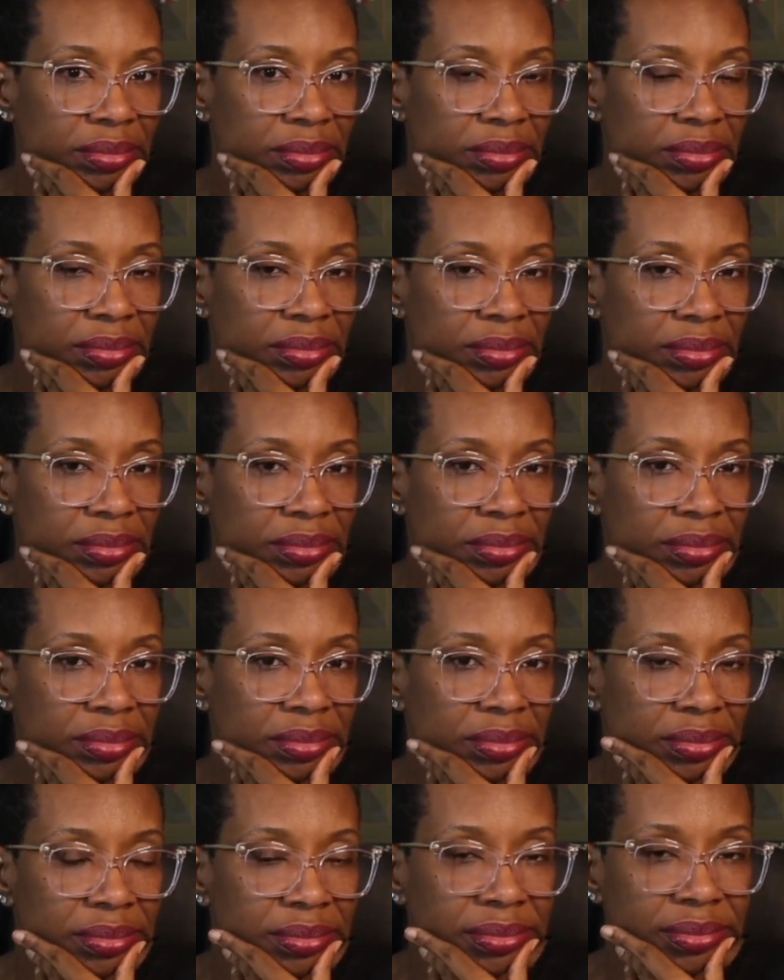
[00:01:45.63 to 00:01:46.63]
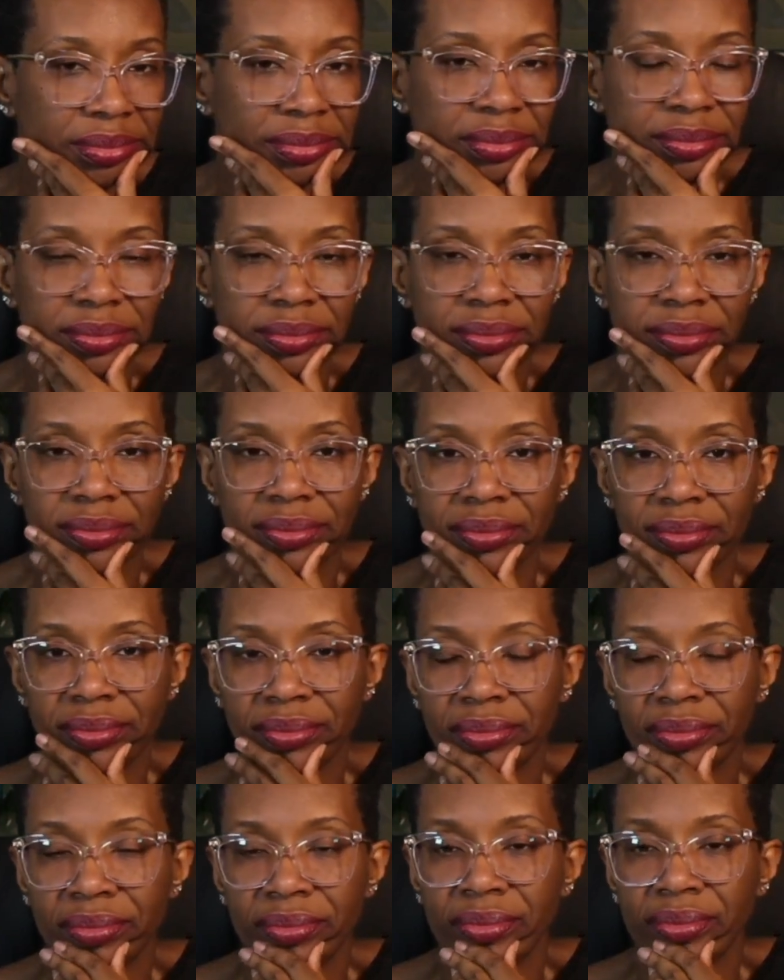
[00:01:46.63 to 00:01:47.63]

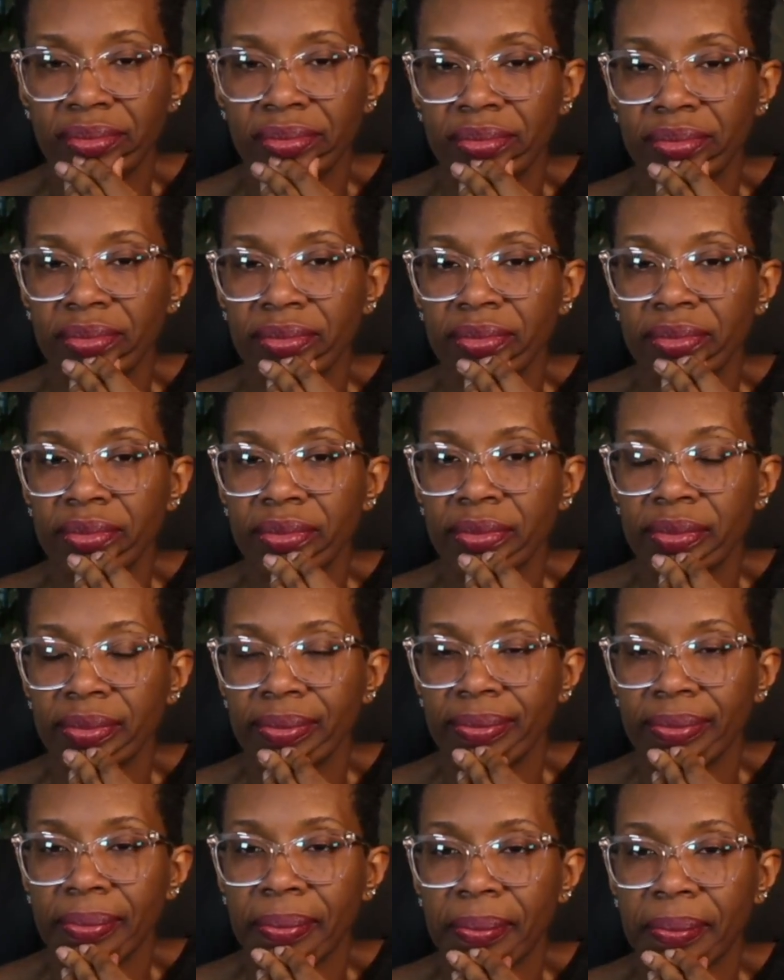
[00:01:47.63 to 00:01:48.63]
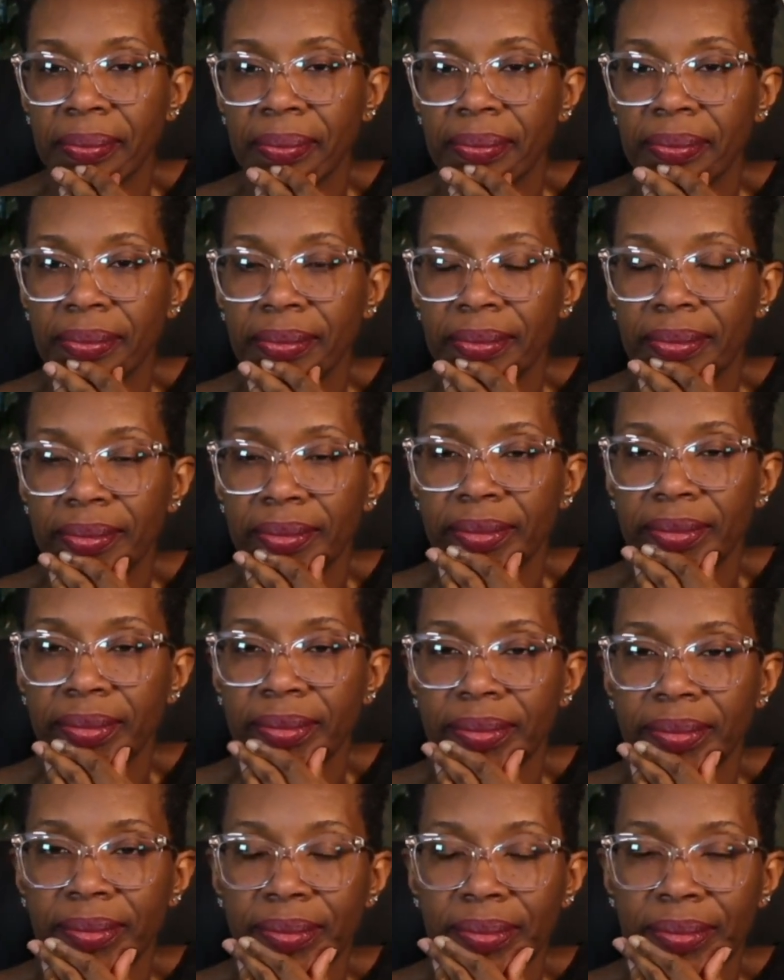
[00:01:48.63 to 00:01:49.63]

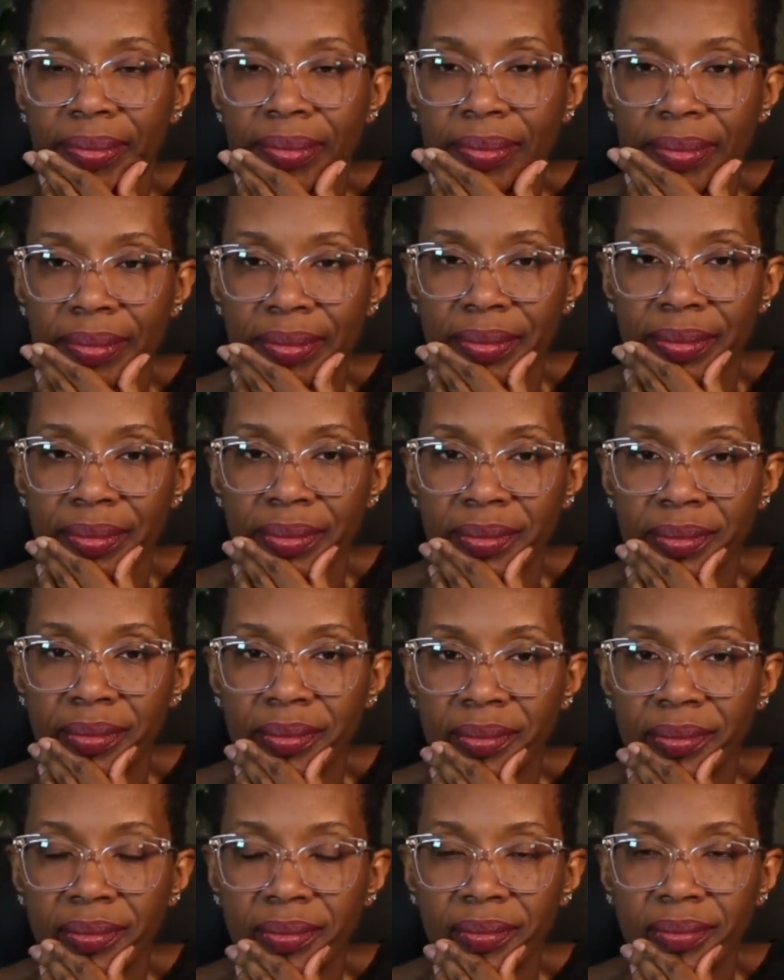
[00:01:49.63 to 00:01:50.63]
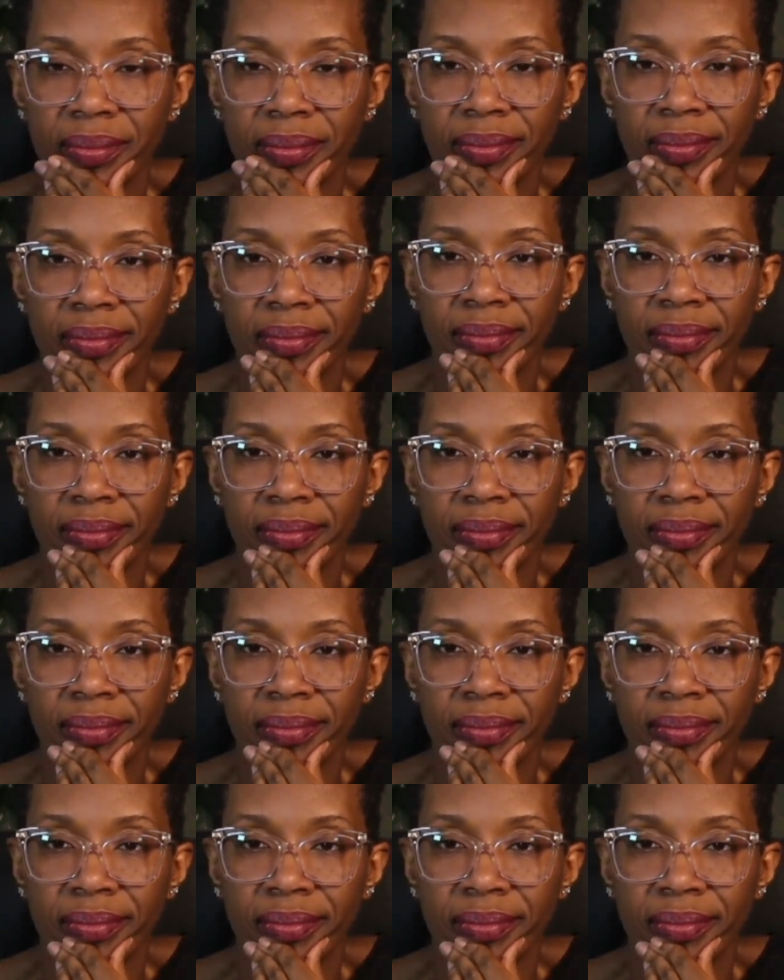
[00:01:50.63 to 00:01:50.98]
This person isn't speaking.